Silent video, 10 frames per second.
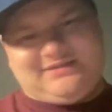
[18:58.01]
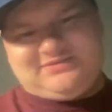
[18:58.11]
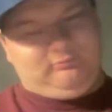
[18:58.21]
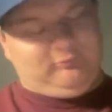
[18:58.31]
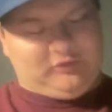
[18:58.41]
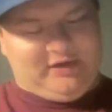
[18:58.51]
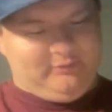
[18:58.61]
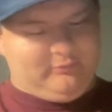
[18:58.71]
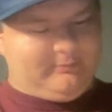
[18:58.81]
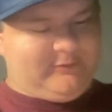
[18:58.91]
That's a
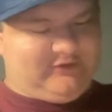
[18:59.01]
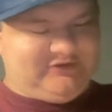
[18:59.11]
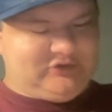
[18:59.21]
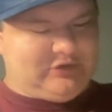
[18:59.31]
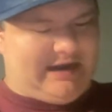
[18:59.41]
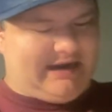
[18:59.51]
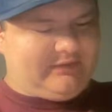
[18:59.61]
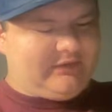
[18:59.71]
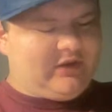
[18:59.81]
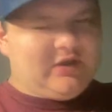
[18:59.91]
great closing track.